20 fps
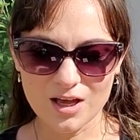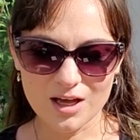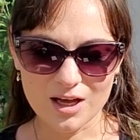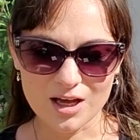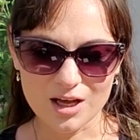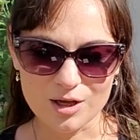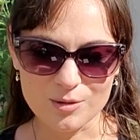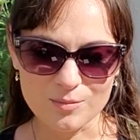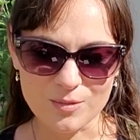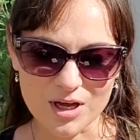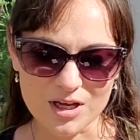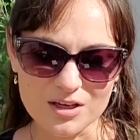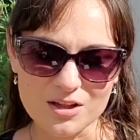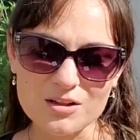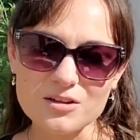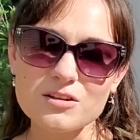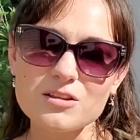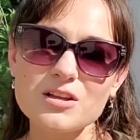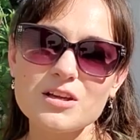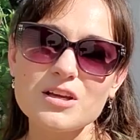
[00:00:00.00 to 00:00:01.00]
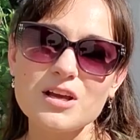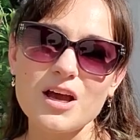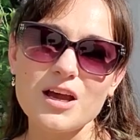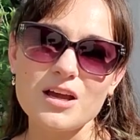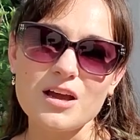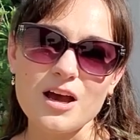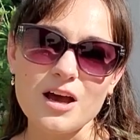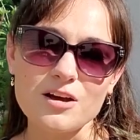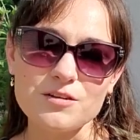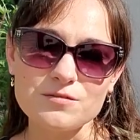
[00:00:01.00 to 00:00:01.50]
Another thing I
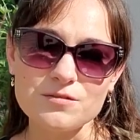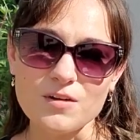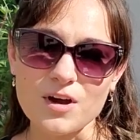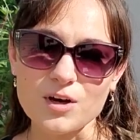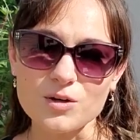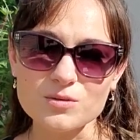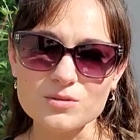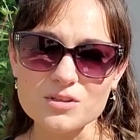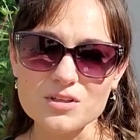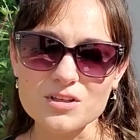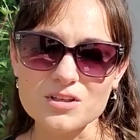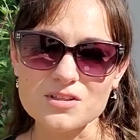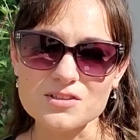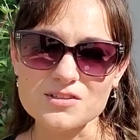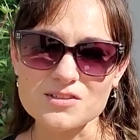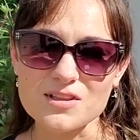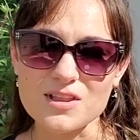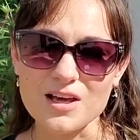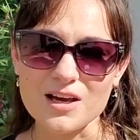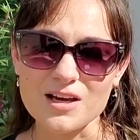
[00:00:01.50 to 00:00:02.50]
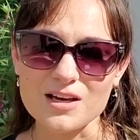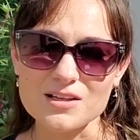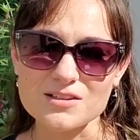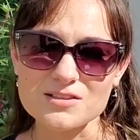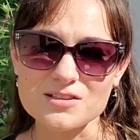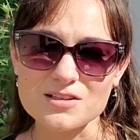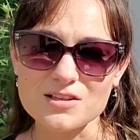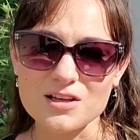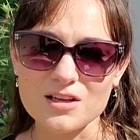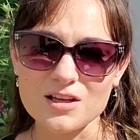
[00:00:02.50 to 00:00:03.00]
have found is
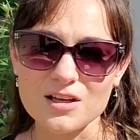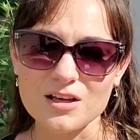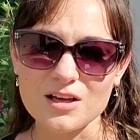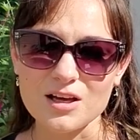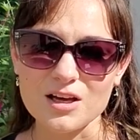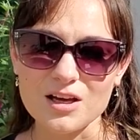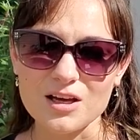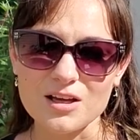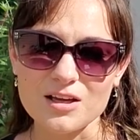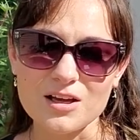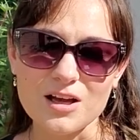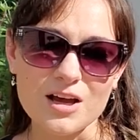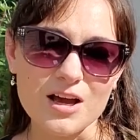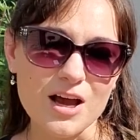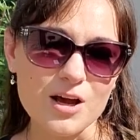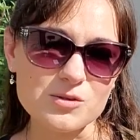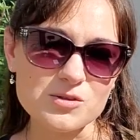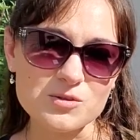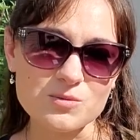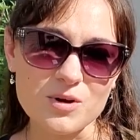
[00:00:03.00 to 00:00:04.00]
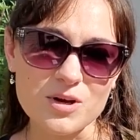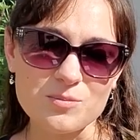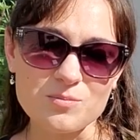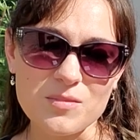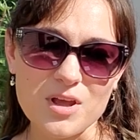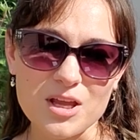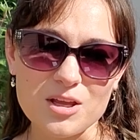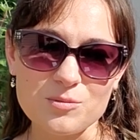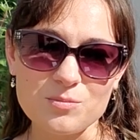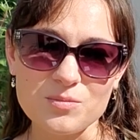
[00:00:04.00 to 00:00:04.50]
that a house wren
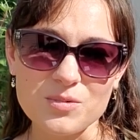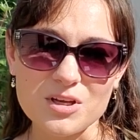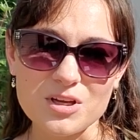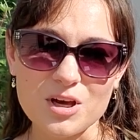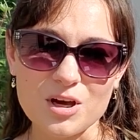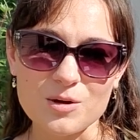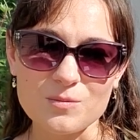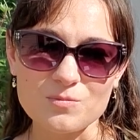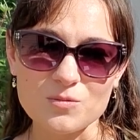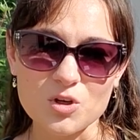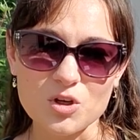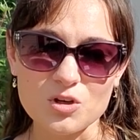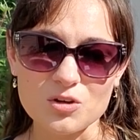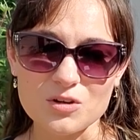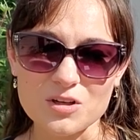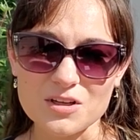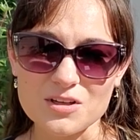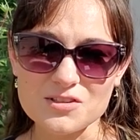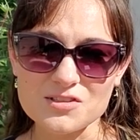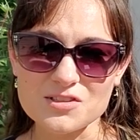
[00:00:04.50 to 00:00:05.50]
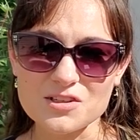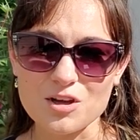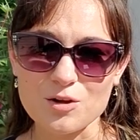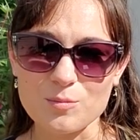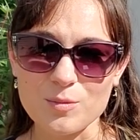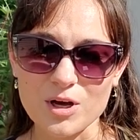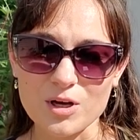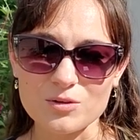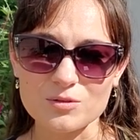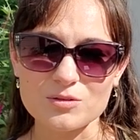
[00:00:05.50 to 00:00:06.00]
may become curious
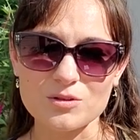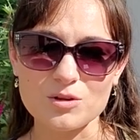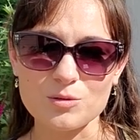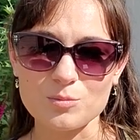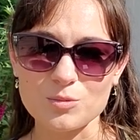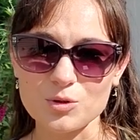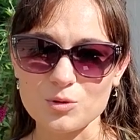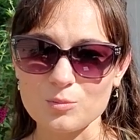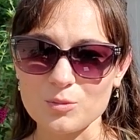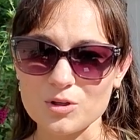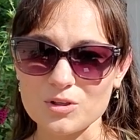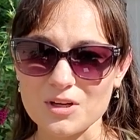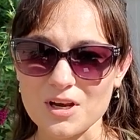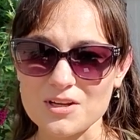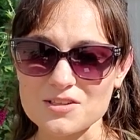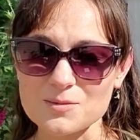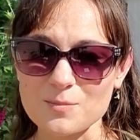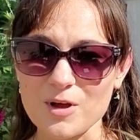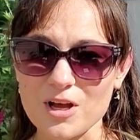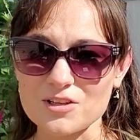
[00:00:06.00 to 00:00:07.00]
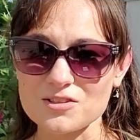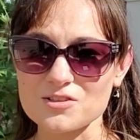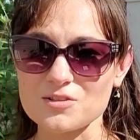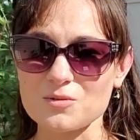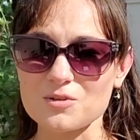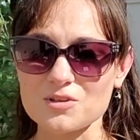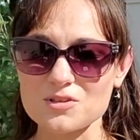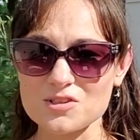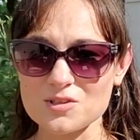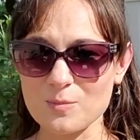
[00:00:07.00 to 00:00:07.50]
about the bluebird nest box. So
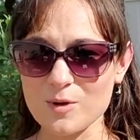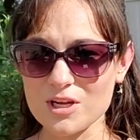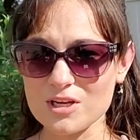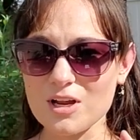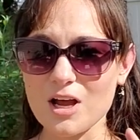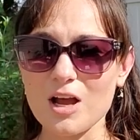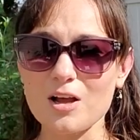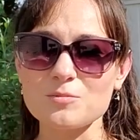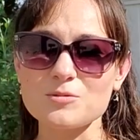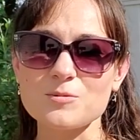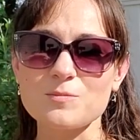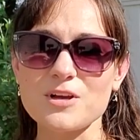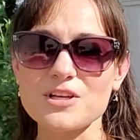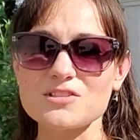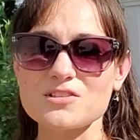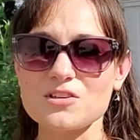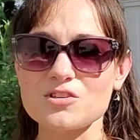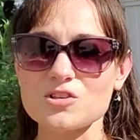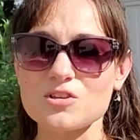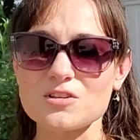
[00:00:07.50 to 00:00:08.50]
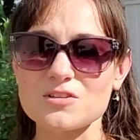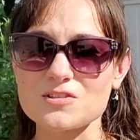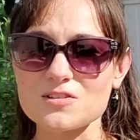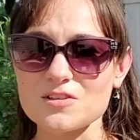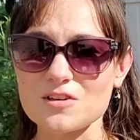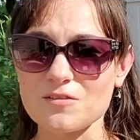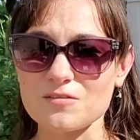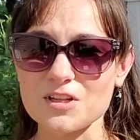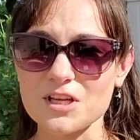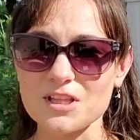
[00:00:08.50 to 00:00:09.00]
despite optimization and
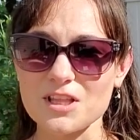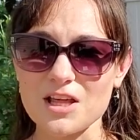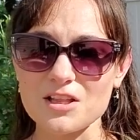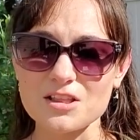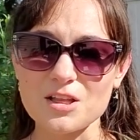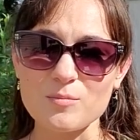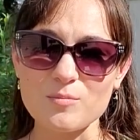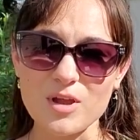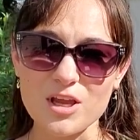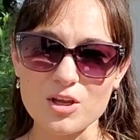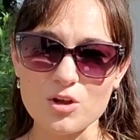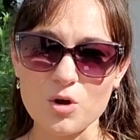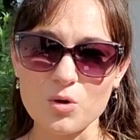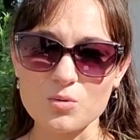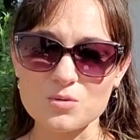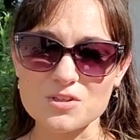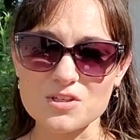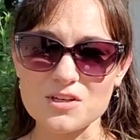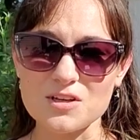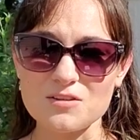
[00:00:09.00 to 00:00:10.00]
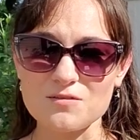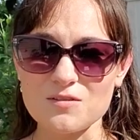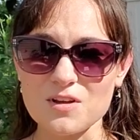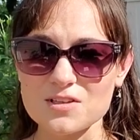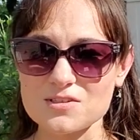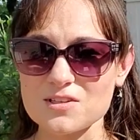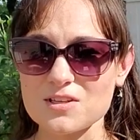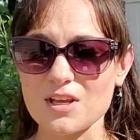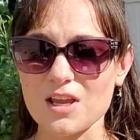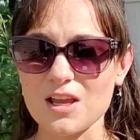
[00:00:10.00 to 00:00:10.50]
stuff like that, they may go to
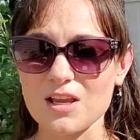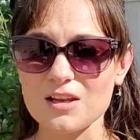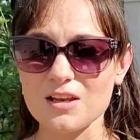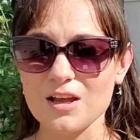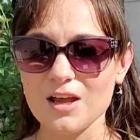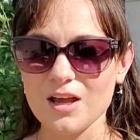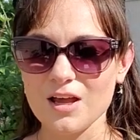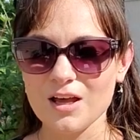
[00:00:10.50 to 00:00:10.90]
investigate.